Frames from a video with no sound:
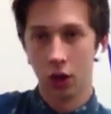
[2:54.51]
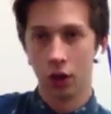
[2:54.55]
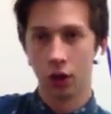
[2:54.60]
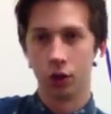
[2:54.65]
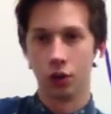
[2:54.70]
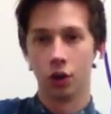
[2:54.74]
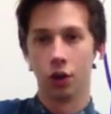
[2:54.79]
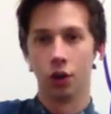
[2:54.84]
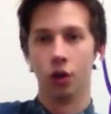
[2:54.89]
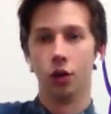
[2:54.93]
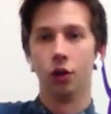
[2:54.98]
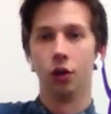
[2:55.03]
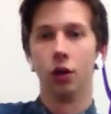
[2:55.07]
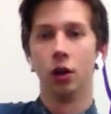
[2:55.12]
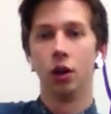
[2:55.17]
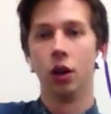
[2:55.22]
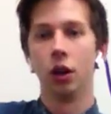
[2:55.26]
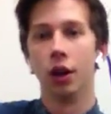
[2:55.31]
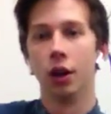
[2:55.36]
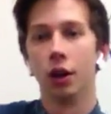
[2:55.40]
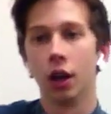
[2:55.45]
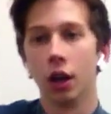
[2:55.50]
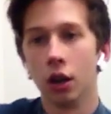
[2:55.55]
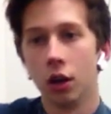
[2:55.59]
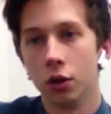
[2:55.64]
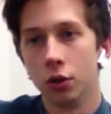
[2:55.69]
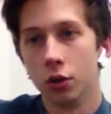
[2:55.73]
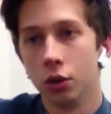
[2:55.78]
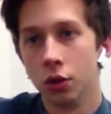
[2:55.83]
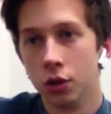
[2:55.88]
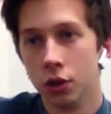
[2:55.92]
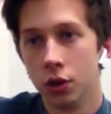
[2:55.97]
So again,
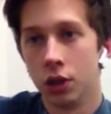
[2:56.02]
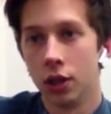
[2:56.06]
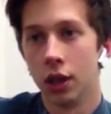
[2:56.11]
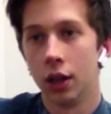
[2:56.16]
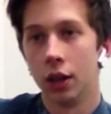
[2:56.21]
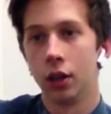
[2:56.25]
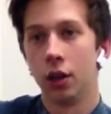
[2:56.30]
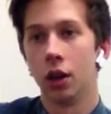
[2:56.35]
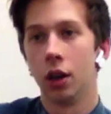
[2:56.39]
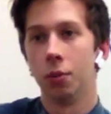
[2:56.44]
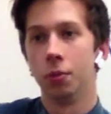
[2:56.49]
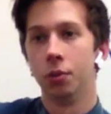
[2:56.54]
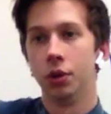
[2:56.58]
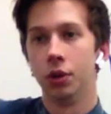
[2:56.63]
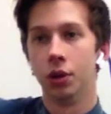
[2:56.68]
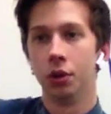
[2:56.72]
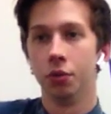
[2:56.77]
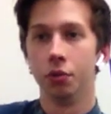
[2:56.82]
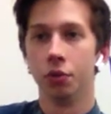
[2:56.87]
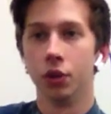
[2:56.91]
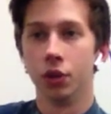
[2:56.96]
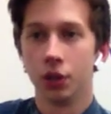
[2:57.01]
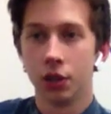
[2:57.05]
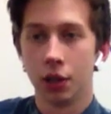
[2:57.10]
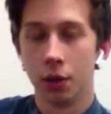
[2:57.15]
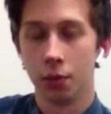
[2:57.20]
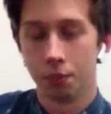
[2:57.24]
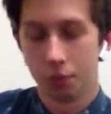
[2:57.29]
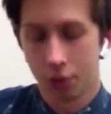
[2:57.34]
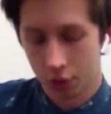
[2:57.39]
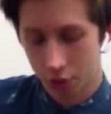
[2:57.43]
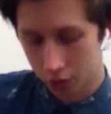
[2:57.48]
I'll do this at a couple of different
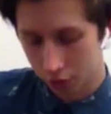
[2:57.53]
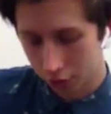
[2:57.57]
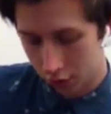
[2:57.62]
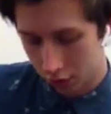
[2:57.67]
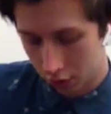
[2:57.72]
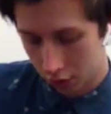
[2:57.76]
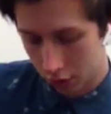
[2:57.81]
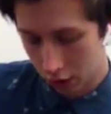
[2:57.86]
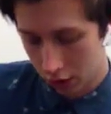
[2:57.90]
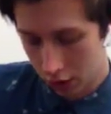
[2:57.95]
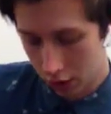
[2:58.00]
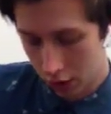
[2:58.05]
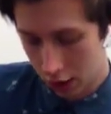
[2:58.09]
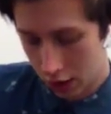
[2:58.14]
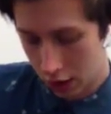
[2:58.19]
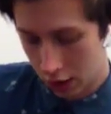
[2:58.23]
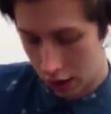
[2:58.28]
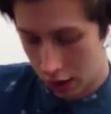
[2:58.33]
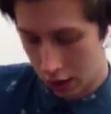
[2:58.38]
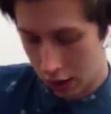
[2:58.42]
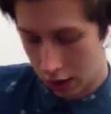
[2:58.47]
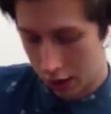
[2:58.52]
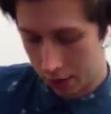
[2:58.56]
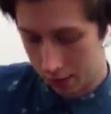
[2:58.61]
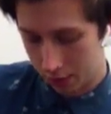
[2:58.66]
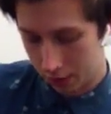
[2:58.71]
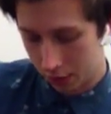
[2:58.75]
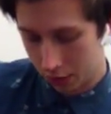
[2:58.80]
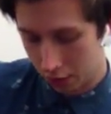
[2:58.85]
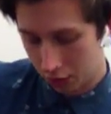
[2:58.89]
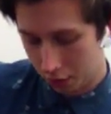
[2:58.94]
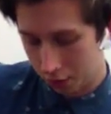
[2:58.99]
tempos.
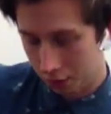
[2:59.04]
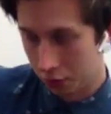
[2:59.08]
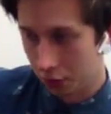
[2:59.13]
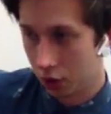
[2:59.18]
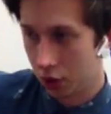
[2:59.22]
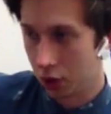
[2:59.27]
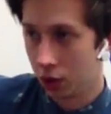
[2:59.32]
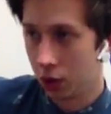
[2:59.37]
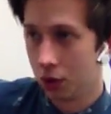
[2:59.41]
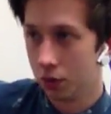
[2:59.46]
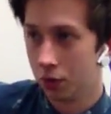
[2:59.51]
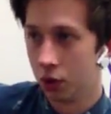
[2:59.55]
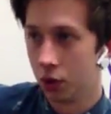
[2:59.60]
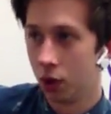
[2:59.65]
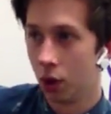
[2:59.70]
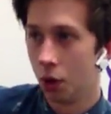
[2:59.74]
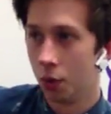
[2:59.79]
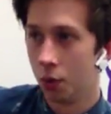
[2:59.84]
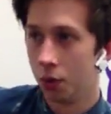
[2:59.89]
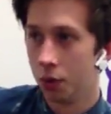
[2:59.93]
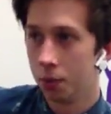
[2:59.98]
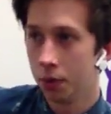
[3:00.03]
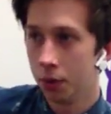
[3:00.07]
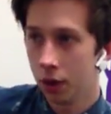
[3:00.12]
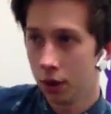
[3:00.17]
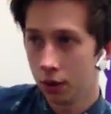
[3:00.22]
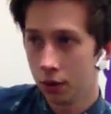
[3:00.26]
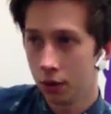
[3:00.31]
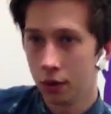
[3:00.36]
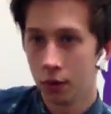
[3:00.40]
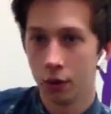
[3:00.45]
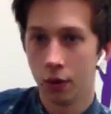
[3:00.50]
See if you can give it a go with
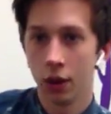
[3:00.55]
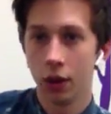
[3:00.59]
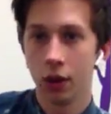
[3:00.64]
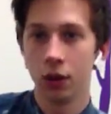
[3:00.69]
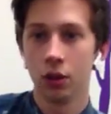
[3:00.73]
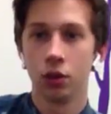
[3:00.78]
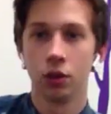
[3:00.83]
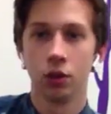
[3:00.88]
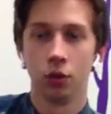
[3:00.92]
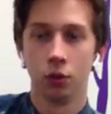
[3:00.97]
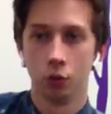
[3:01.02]
me. Ready? So